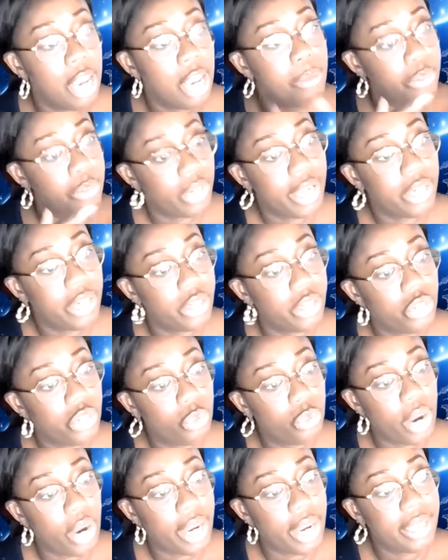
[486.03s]
of relation
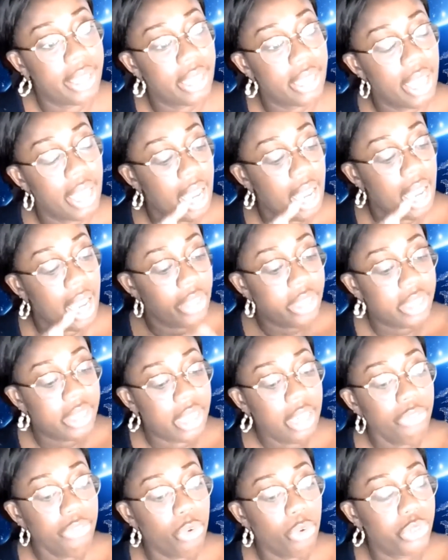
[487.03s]
to race, the
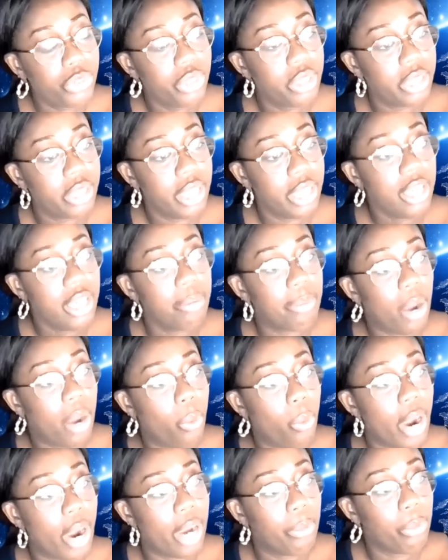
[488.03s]
default to think
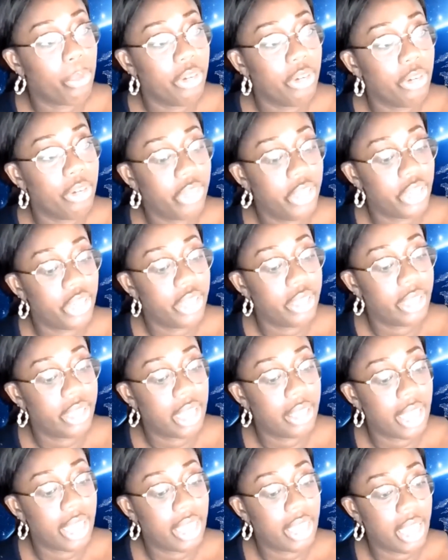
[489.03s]
about white privilege is
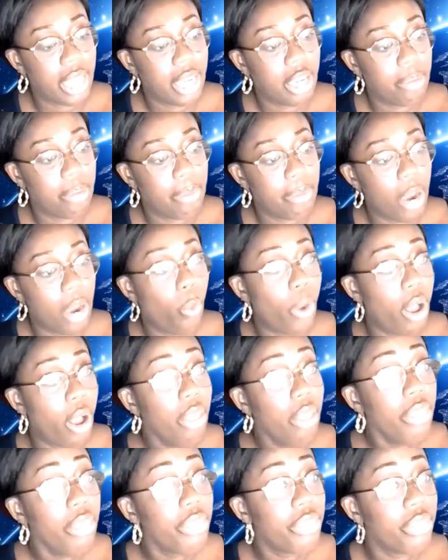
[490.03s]
that they think about
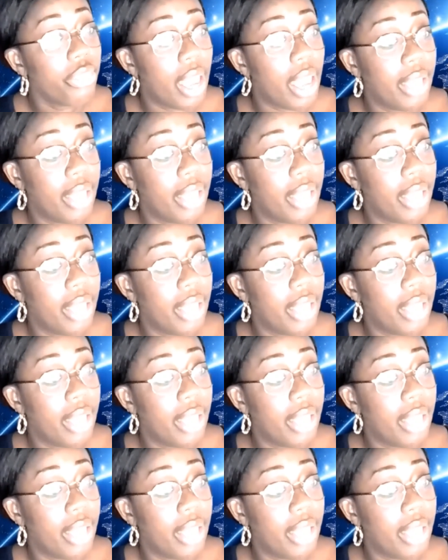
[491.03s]
wealth and